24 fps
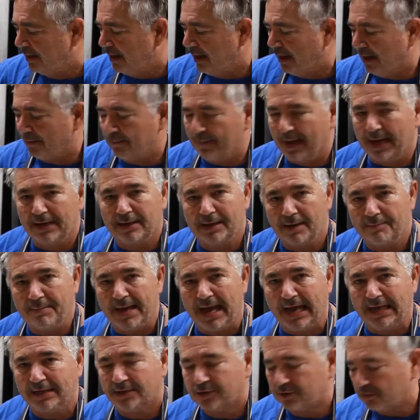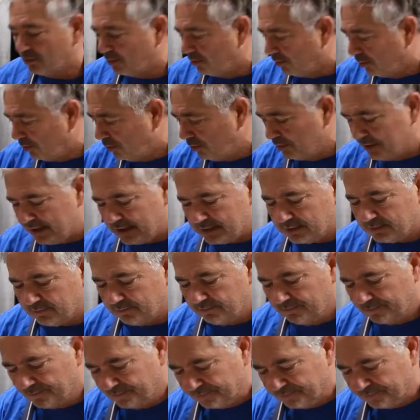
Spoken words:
amalgamates all these